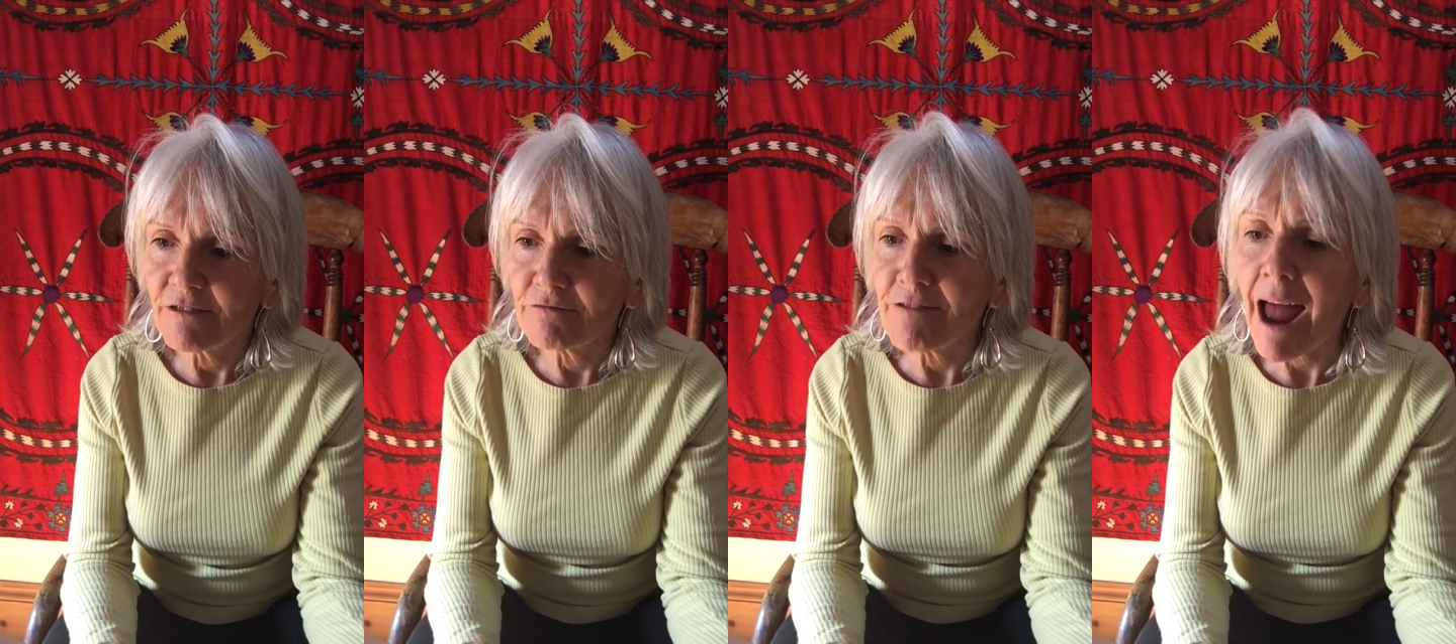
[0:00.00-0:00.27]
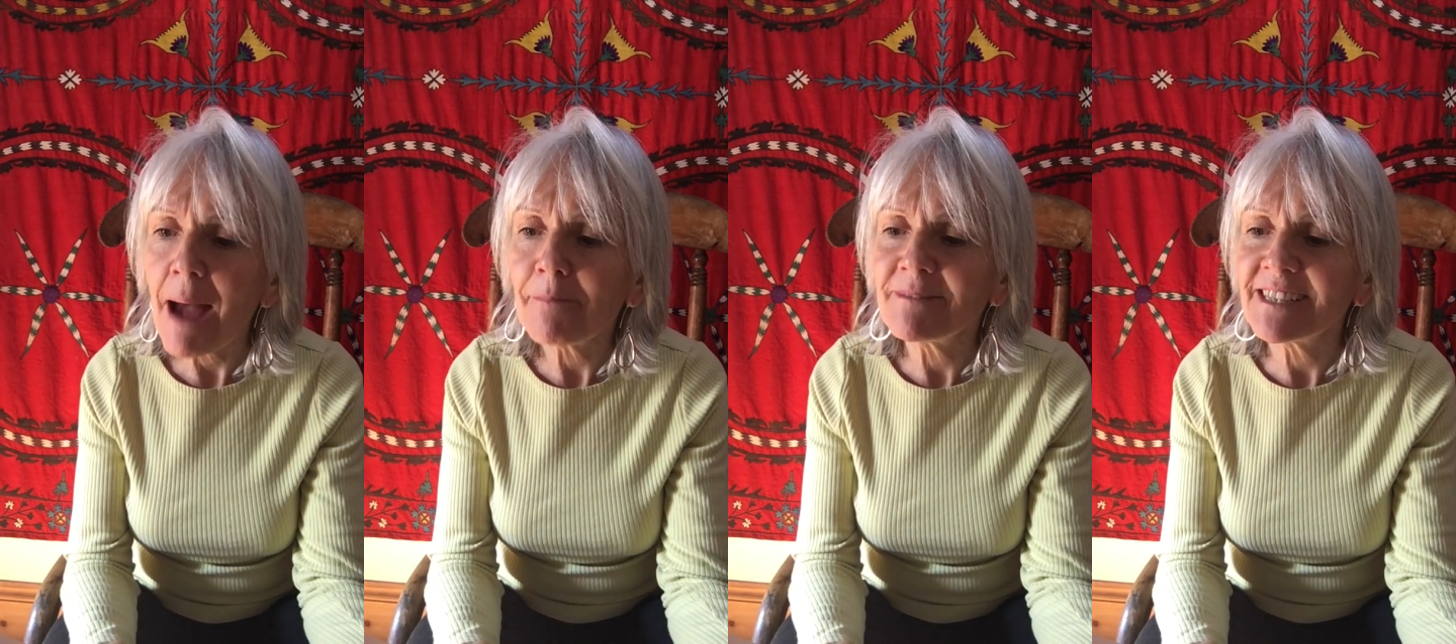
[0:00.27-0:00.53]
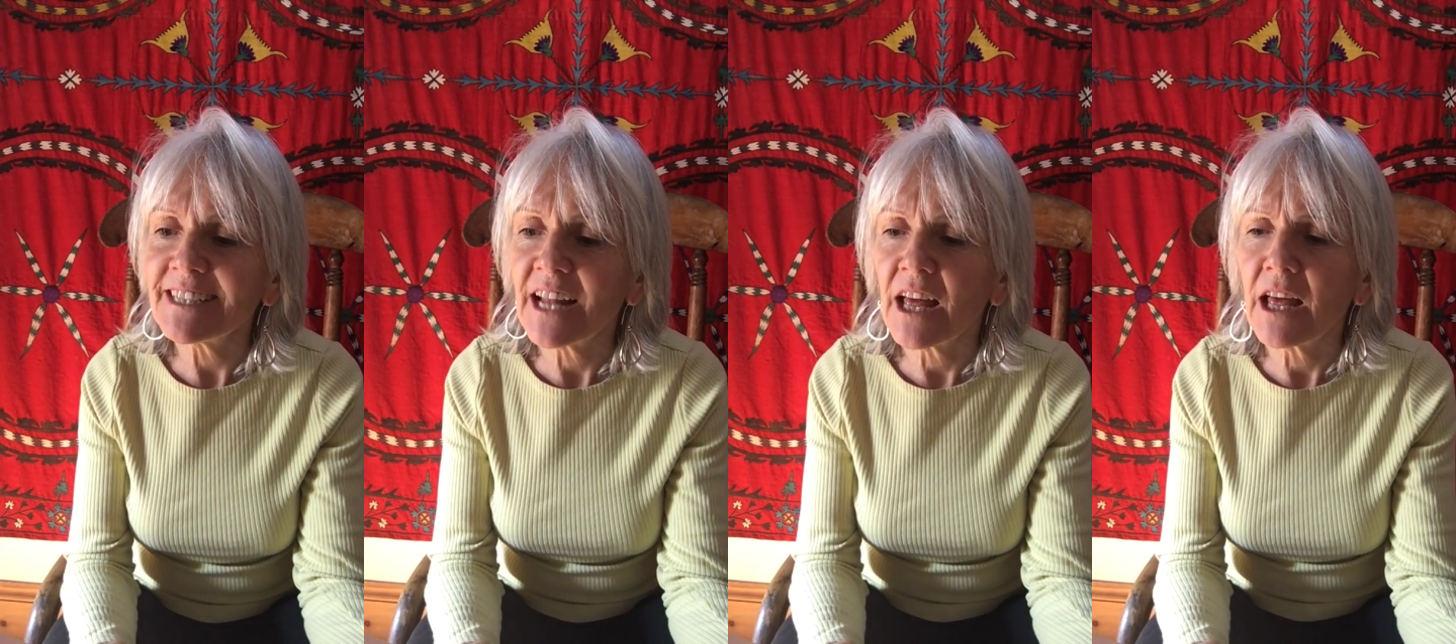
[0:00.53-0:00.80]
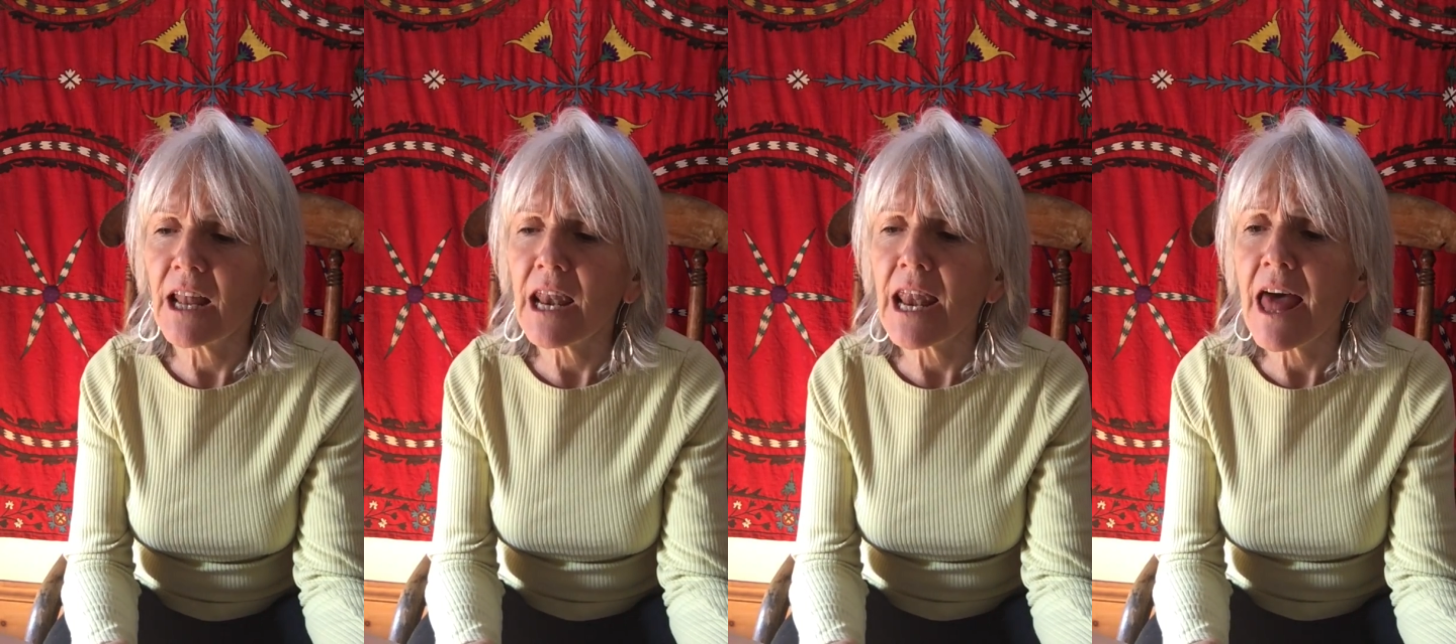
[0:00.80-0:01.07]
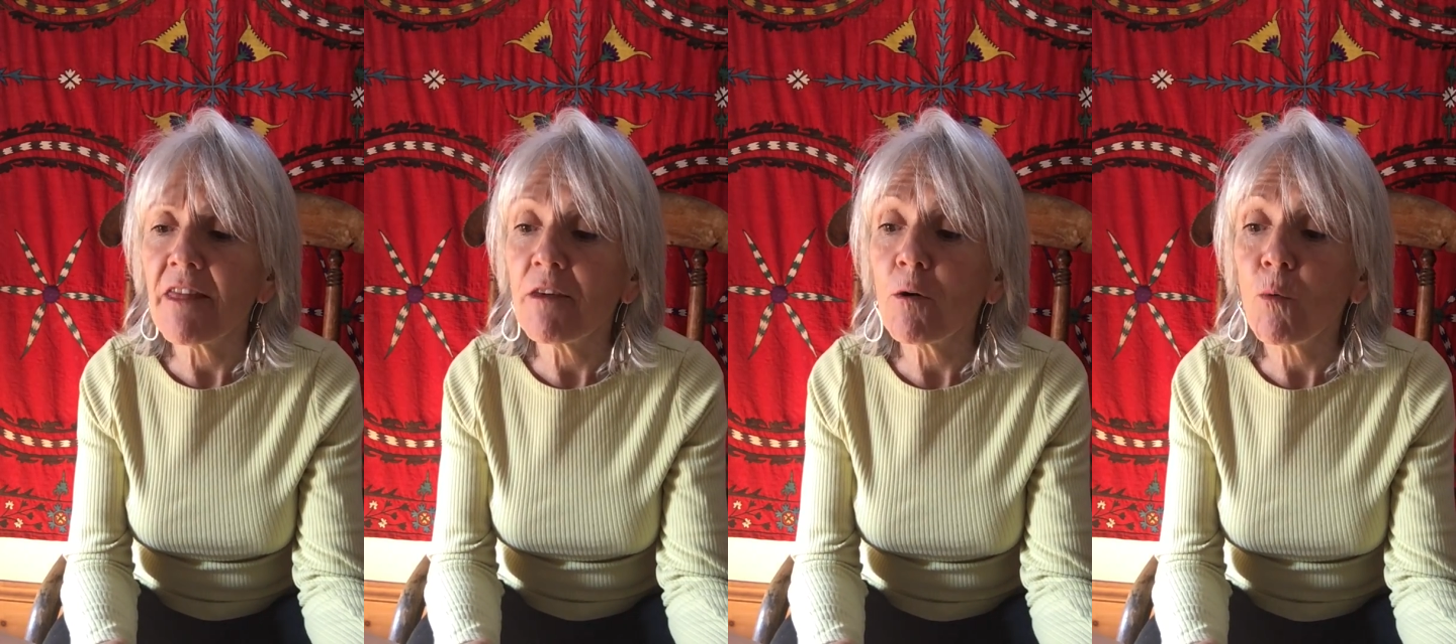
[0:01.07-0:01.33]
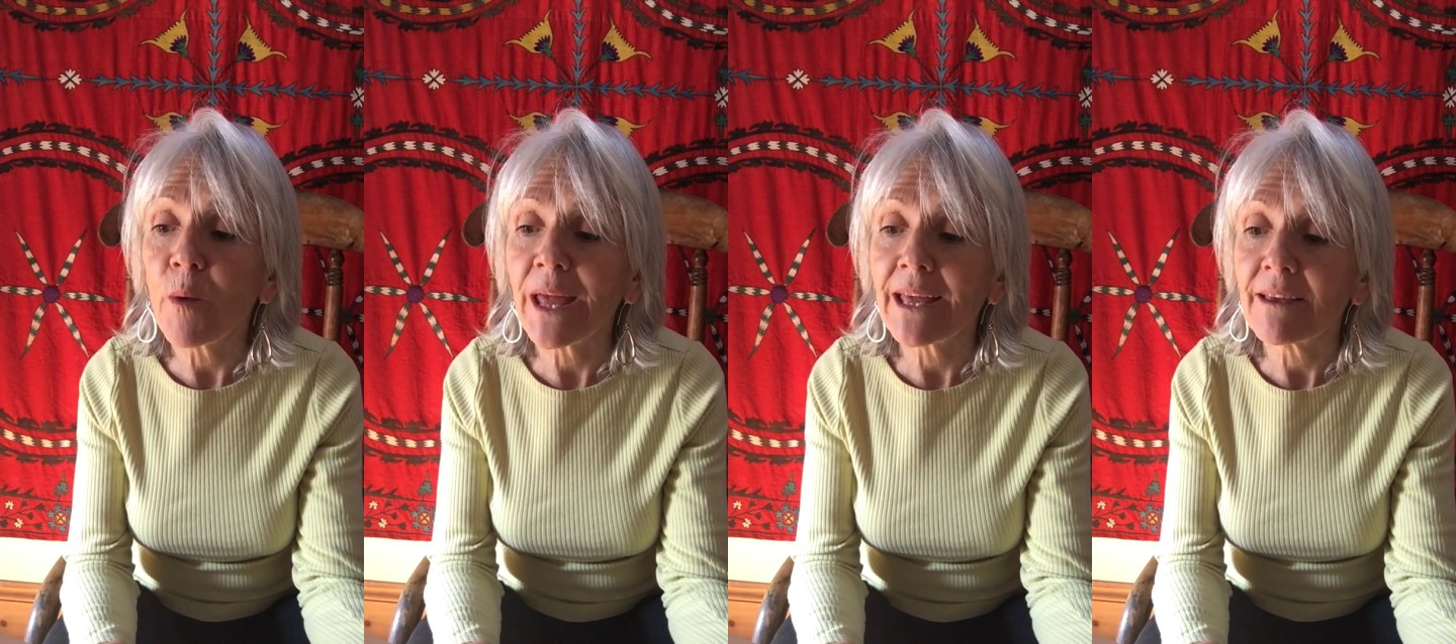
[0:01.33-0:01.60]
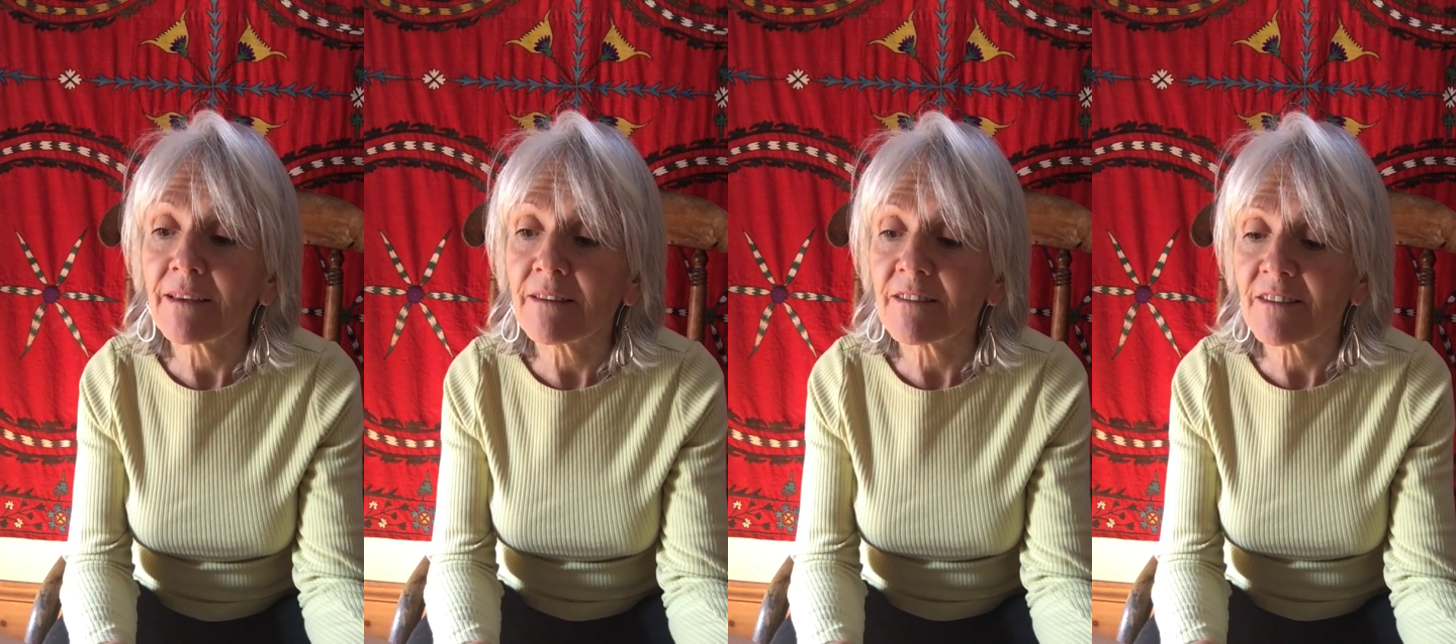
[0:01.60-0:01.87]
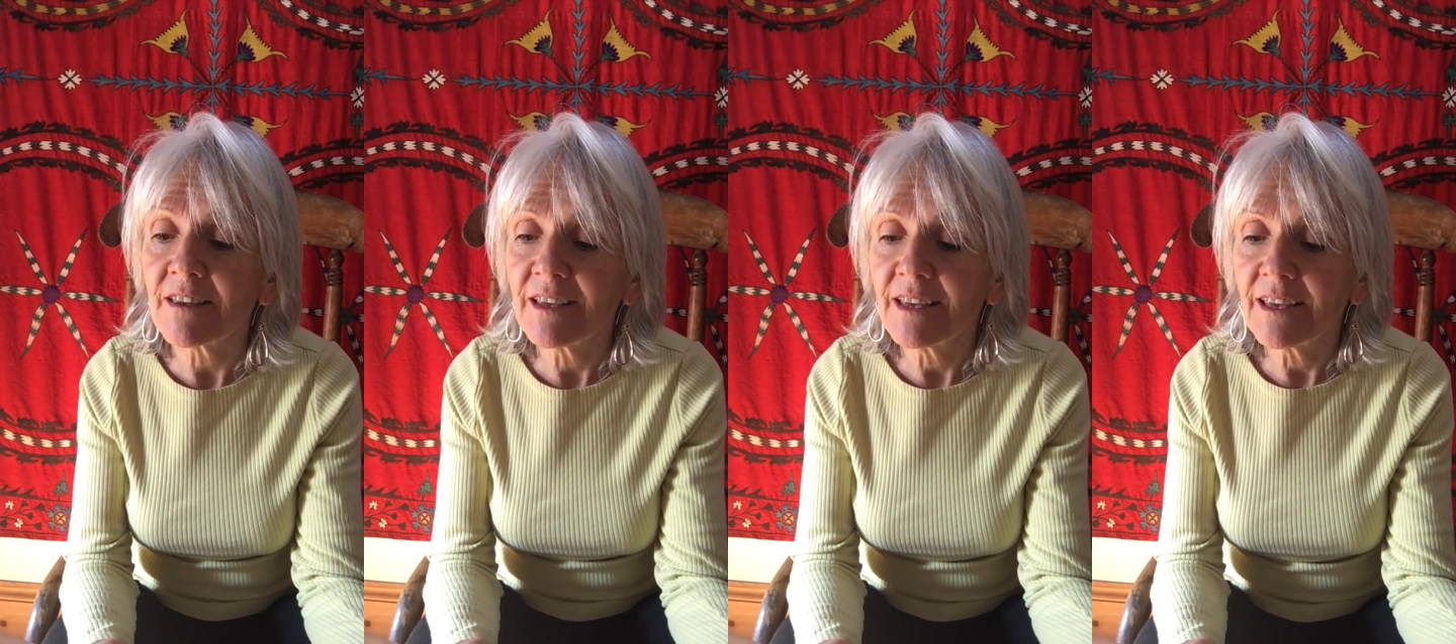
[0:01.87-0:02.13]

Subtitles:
Wrapped in her leather wings,